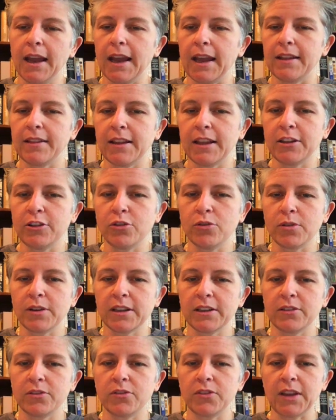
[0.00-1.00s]
And then you
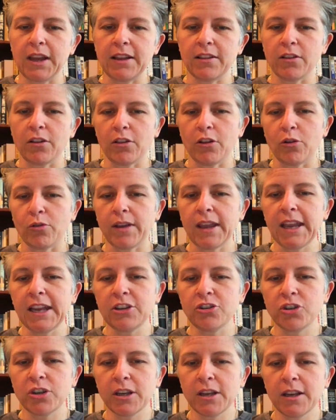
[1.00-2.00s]
can say the
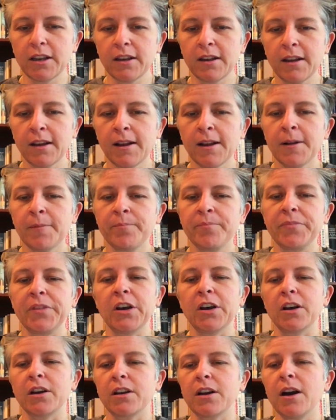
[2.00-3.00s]
location,
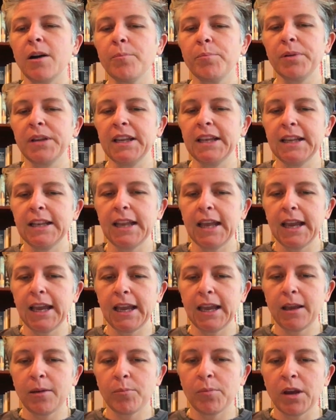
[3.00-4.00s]
the company
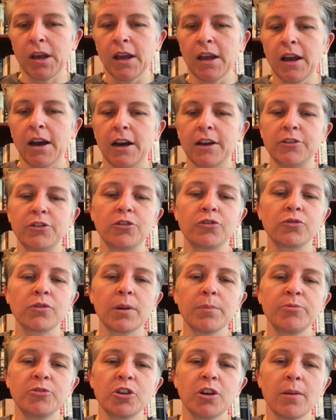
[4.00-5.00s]
name, a
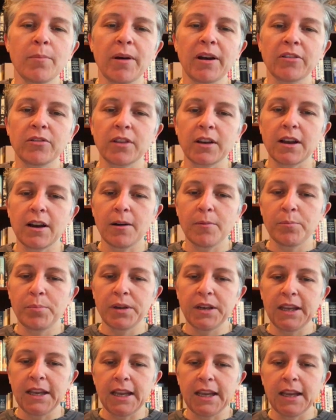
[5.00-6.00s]
description about the
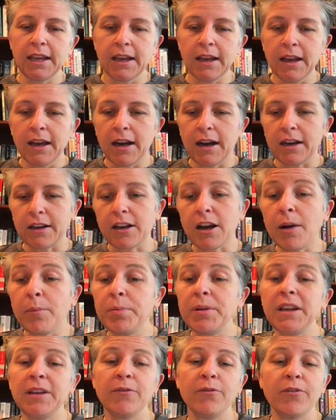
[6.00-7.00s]
company, a
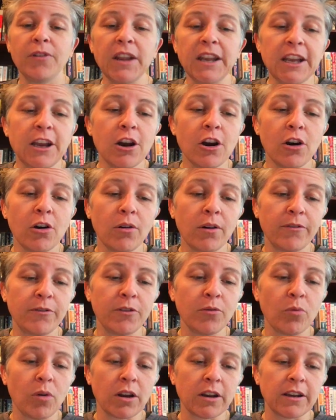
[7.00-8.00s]
company video if
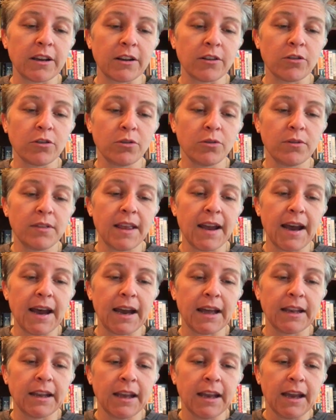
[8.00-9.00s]
you want to include
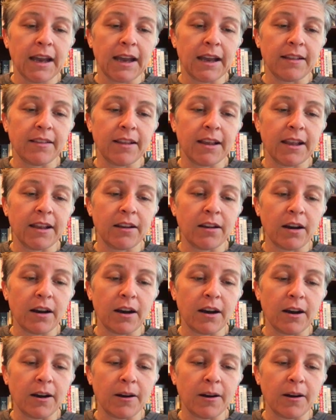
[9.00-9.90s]
that, and then